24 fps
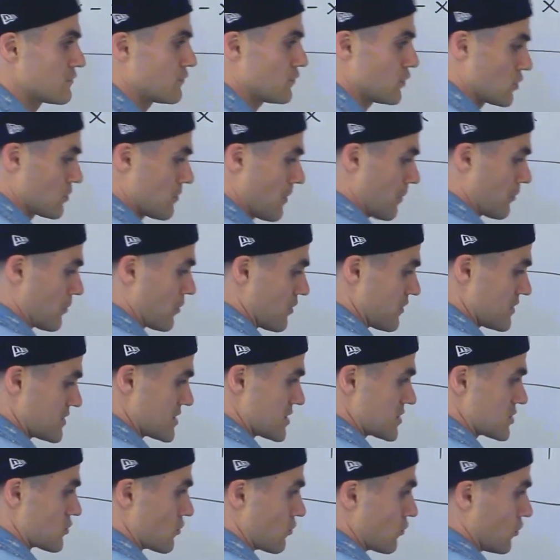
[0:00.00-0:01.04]
If you remember, this
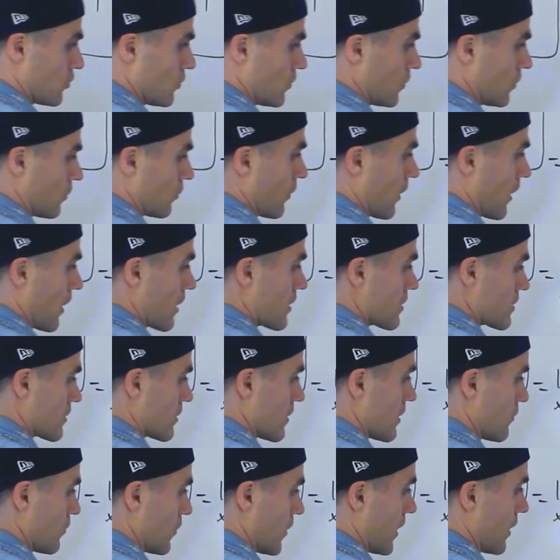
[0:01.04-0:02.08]
is a rule where
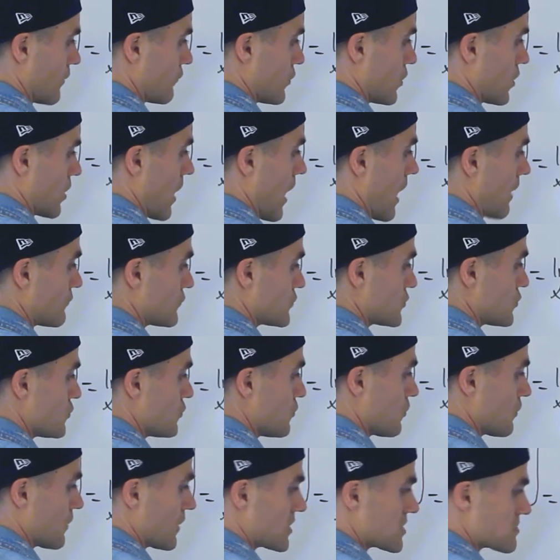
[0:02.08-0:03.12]
whenever you have
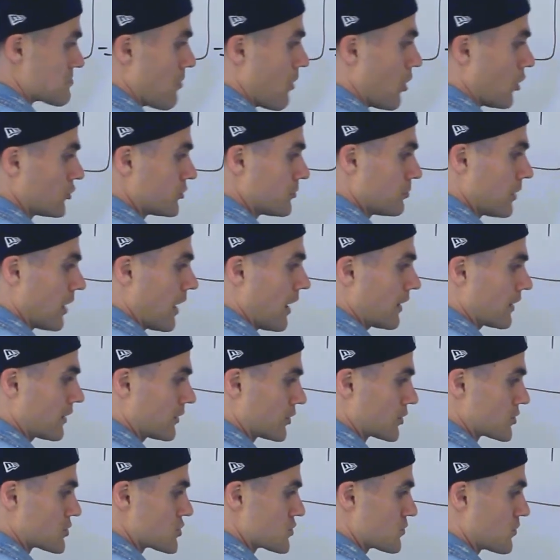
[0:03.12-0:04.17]
two things multiplying
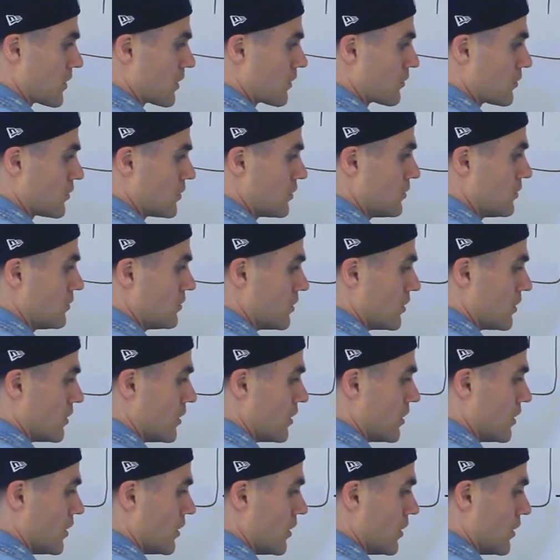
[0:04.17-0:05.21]
under a square root,
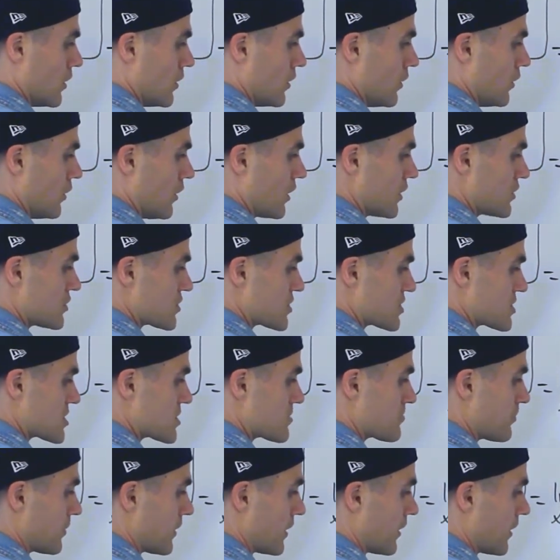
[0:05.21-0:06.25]
you can just
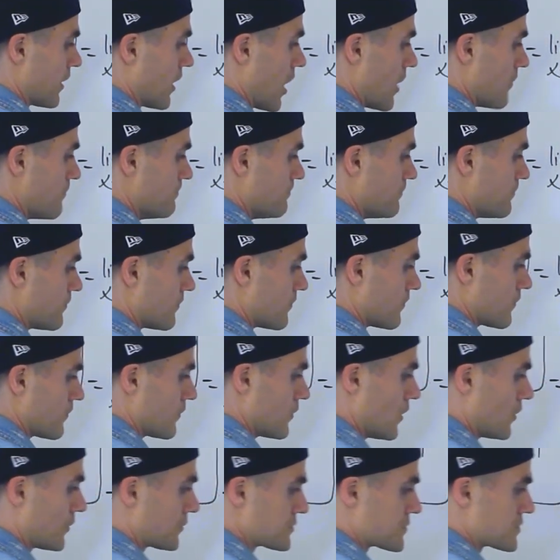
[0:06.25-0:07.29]
split up
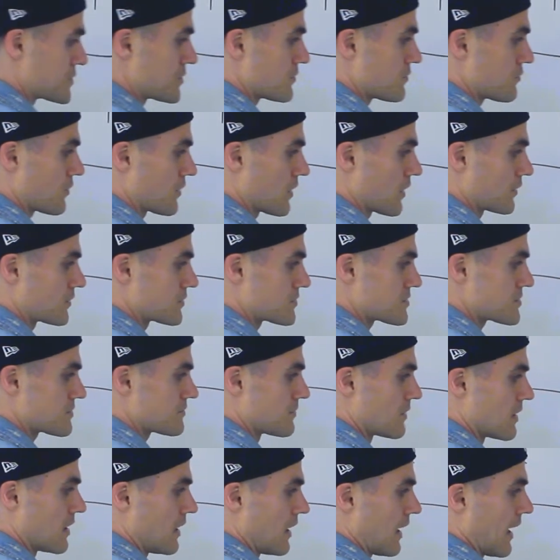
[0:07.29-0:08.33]
those two things.
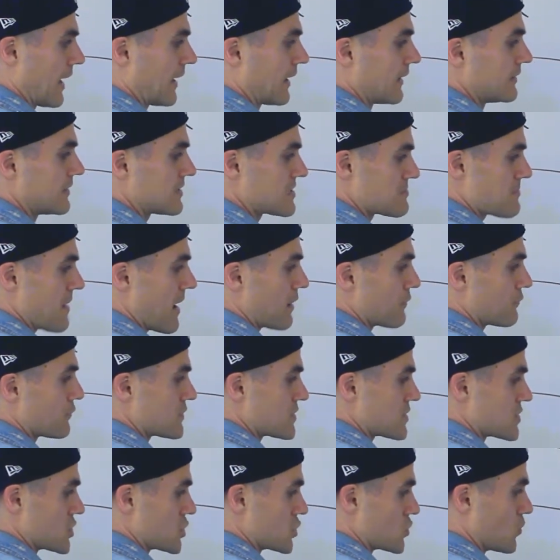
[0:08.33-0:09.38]
And it doesn't matter if
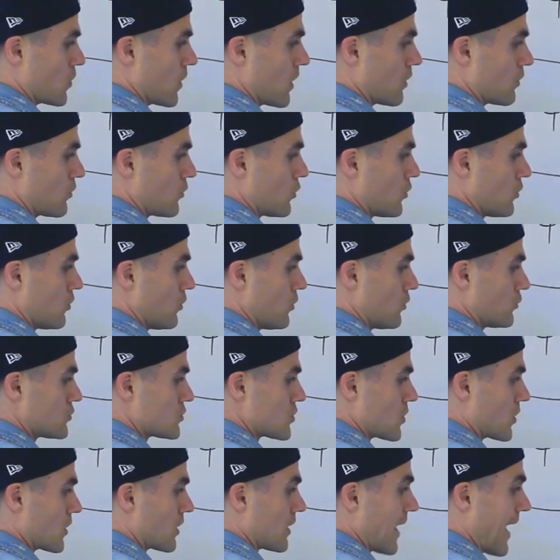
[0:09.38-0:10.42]
it's a square
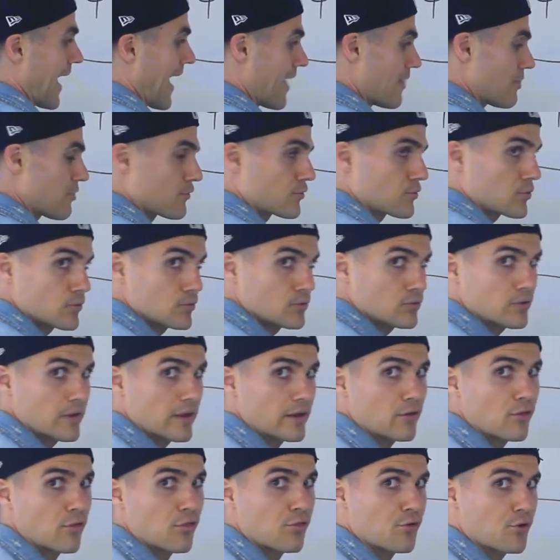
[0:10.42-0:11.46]
root or an nth root,
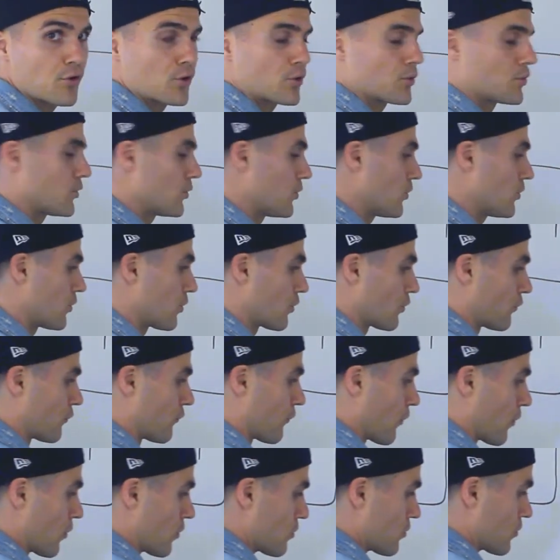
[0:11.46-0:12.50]
like a third root or a
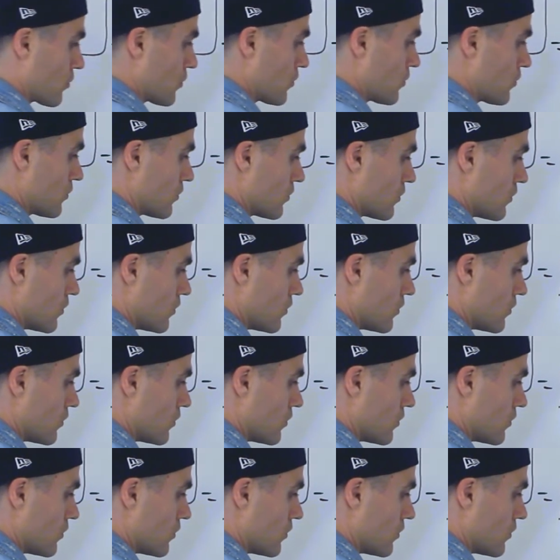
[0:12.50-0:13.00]
fourth root.